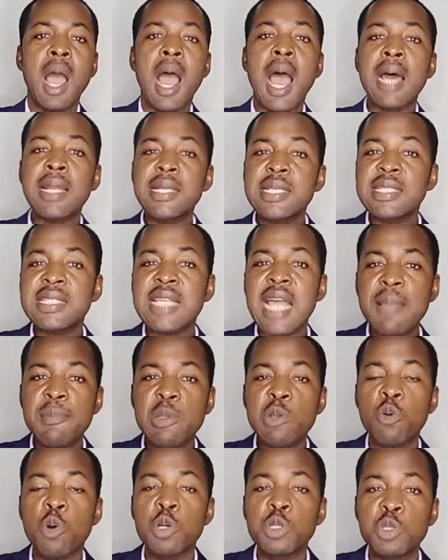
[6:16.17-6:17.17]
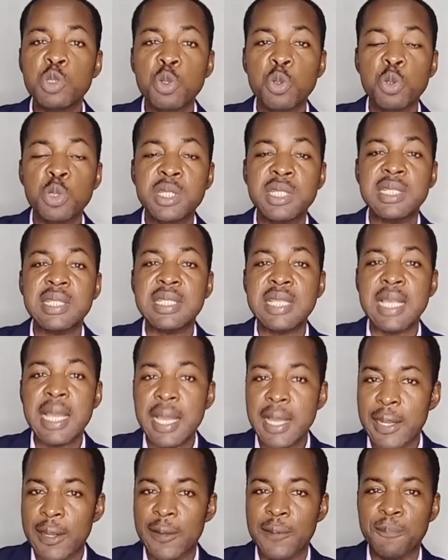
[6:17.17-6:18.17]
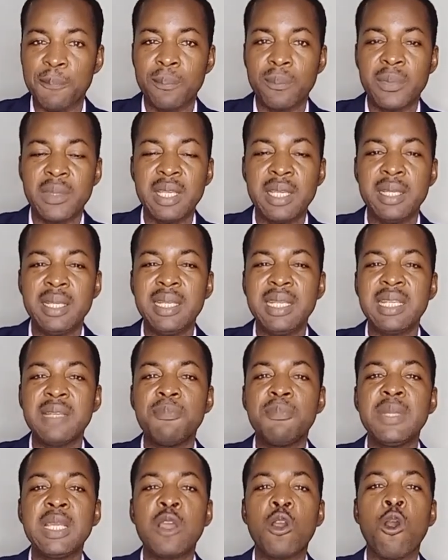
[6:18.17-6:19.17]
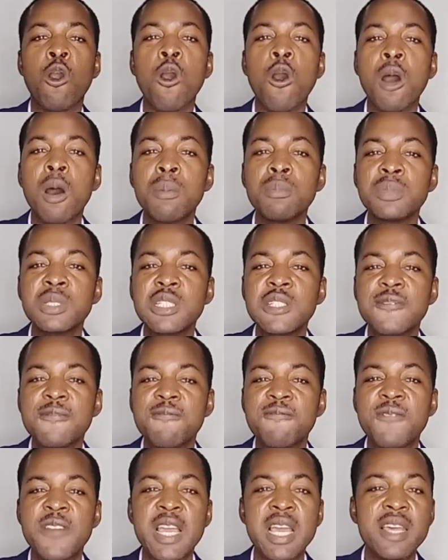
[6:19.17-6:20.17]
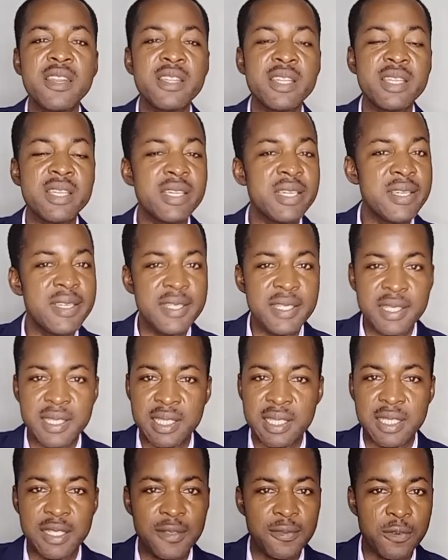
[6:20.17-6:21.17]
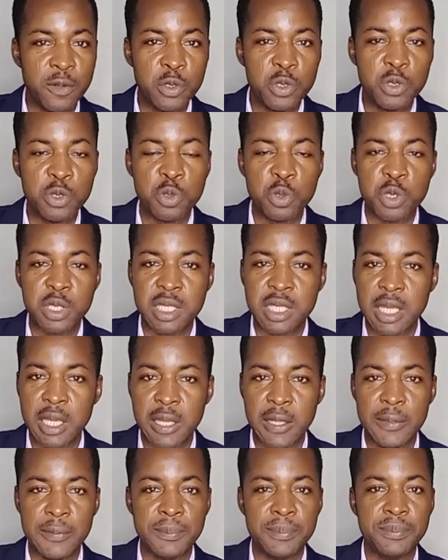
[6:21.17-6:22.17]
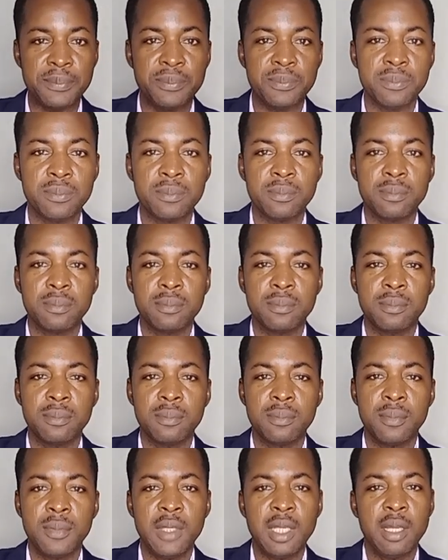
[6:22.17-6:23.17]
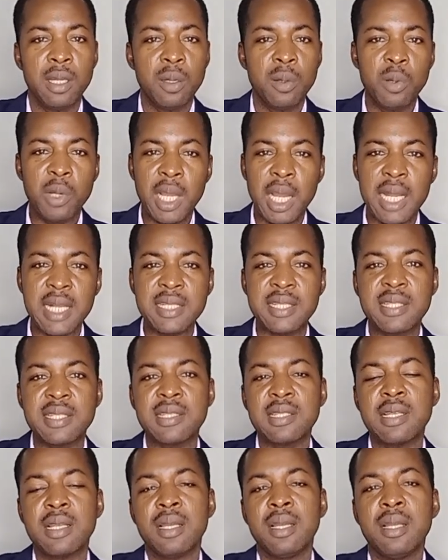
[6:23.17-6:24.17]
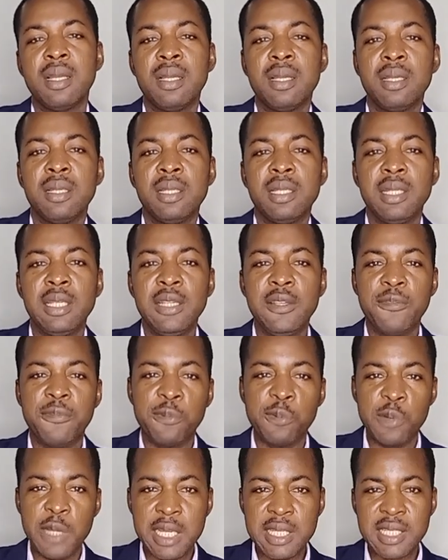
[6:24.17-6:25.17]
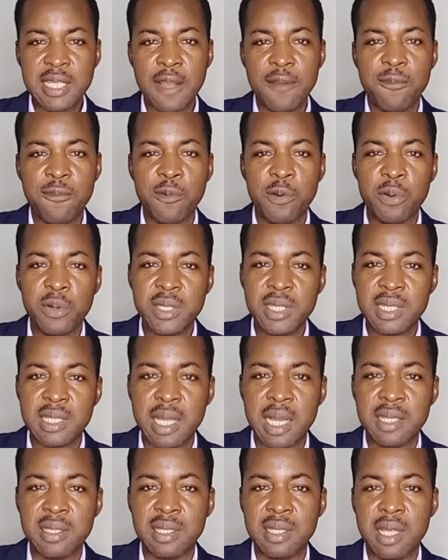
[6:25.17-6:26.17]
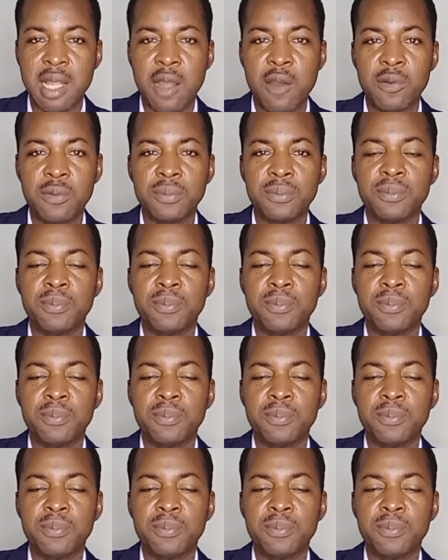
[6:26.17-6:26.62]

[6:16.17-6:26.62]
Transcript: At the time you want to sell, it becomes very easy for you to sell. Look at influencer, for instance, now.